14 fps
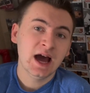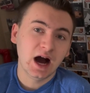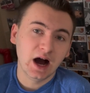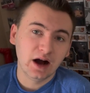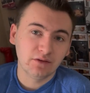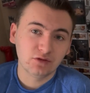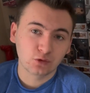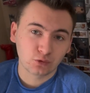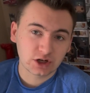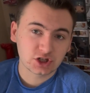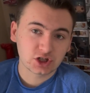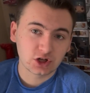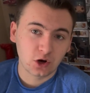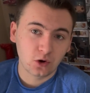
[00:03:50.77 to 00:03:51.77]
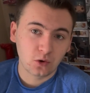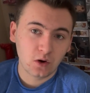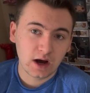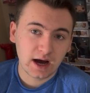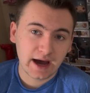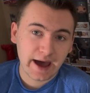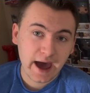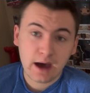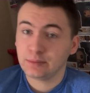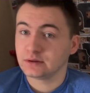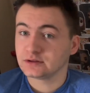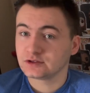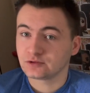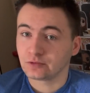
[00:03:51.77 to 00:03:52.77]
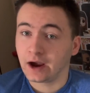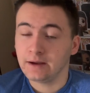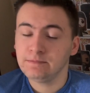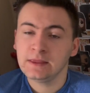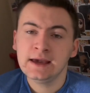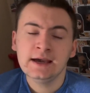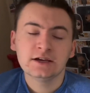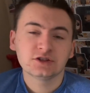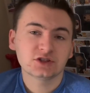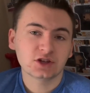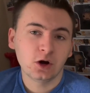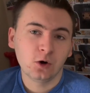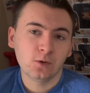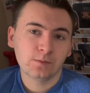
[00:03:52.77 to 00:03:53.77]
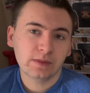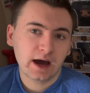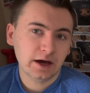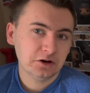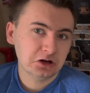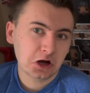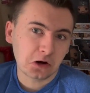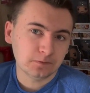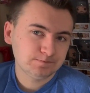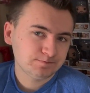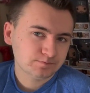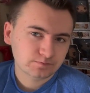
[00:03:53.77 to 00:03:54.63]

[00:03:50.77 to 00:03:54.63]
of the Rick show happens, right? So I don't know.